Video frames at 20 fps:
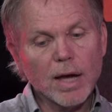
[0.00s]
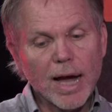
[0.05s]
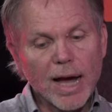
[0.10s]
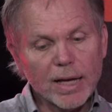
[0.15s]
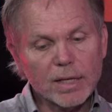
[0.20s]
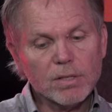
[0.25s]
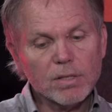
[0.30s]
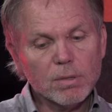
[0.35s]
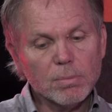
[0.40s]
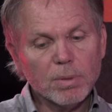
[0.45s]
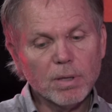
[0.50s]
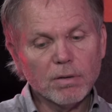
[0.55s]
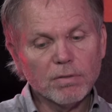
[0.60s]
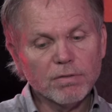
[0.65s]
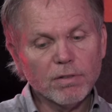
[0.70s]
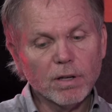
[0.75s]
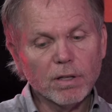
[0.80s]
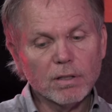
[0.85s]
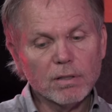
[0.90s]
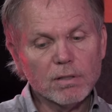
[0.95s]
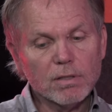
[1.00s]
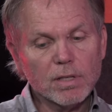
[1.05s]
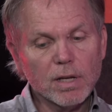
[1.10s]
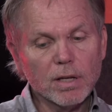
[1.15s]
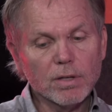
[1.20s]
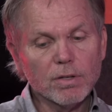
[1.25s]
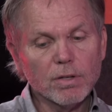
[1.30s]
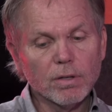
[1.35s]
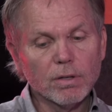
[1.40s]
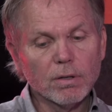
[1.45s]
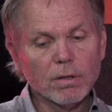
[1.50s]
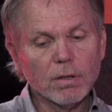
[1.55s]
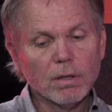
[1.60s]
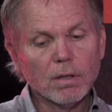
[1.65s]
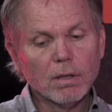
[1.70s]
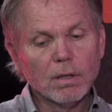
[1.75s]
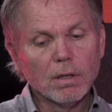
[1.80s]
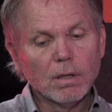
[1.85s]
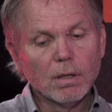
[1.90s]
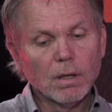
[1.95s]
has to be a front and center
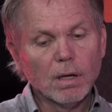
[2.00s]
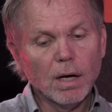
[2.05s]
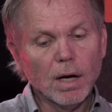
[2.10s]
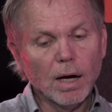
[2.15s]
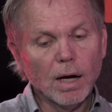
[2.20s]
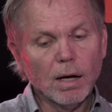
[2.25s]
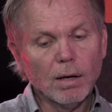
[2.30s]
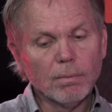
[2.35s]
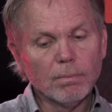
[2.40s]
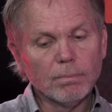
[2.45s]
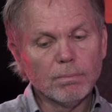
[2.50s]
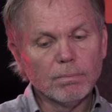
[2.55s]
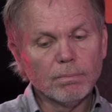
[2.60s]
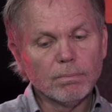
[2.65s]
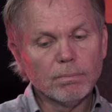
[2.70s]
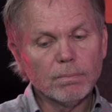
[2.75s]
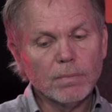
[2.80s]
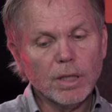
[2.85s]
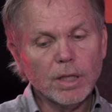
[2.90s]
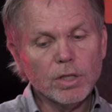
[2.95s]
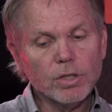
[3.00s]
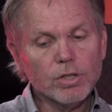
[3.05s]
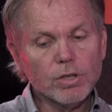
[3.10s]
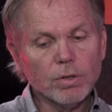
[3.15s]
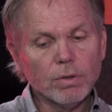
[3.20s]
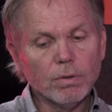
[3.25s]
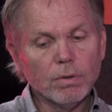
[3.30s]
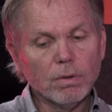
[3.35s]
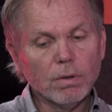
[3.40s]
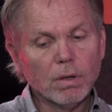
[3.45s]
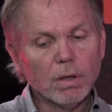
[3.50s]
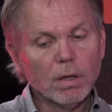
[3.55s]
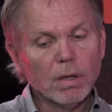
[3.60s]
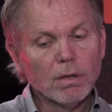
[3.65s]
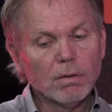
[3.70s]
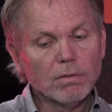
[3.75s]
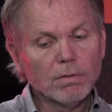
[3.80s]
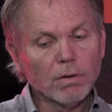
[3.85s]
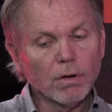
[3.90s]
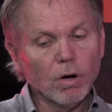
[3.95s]
issue
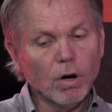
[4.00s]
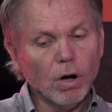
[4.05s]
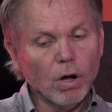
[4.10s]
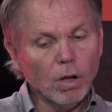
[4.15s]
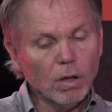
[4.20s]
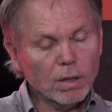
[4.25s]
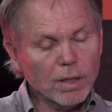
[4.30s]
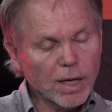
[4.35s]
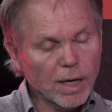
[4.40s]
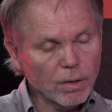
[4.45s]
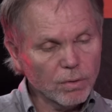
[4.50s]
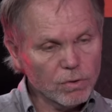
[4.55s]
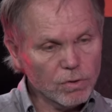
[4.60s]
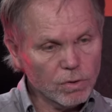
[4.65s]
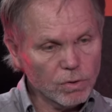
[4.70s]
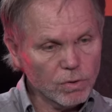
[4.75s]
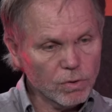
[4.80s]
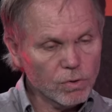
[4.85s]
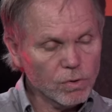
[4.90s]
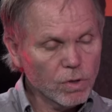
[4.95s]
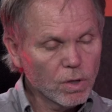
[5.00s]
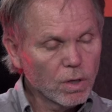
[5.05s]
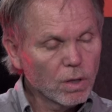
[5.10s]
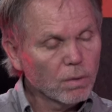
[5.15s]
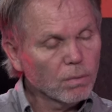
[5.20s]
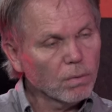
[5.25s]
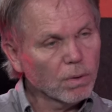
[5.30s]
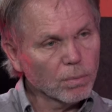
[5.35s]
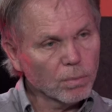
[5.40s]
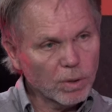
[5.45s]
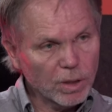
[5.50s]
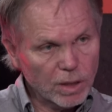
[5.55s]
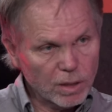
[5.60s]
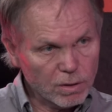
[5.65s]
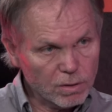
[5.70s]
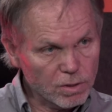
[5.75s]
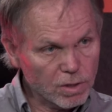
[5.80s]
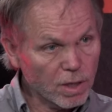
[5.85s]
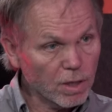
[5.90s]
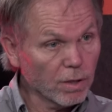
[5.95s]
for all councils when we
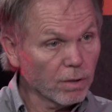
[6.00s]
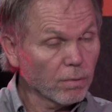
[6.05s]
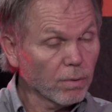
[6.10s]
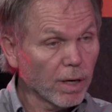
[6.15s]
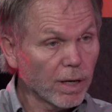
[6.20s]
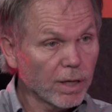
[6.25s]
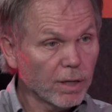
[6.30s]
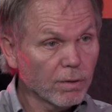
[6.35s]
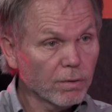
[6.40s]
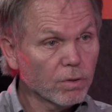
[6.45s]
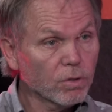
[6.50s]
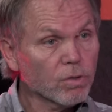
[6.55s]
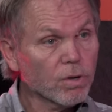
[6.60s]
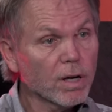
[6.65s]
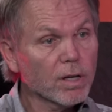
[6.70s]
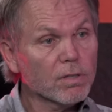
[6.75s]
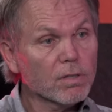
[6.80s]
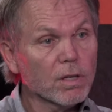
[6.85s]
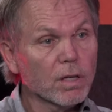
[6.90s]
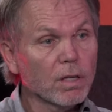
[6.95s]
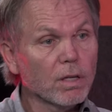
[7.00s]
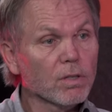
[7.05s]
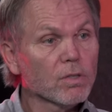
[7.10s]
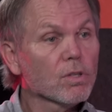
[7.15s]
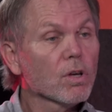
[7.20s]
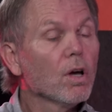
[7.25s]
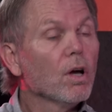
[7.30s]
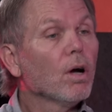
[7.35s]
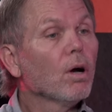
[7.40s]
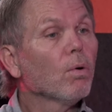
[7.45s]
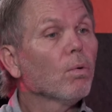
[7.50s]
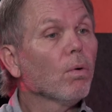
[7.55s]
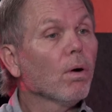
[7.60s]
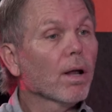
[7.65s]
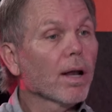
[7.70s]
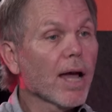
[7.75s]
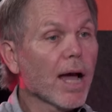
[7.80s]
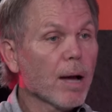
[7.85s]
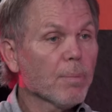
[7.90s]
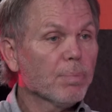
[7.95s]
consider right here in the Tri-Cities
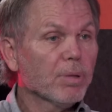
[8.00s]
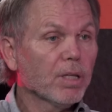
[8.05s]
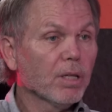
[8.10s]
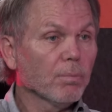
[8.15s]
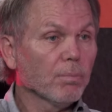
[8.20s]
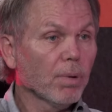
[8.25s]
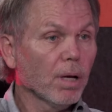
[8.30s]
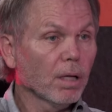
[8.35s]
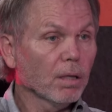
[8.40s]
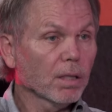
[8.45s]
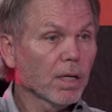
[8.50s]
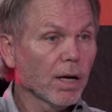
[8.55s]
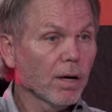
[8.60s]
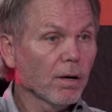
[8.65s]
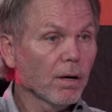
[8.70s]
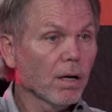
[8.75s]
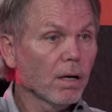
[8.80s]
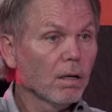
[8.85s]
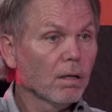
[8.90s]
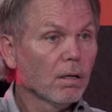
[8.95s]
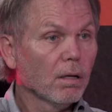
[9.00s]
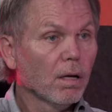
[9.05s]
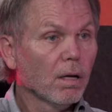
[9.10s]
what happened in Balcarra,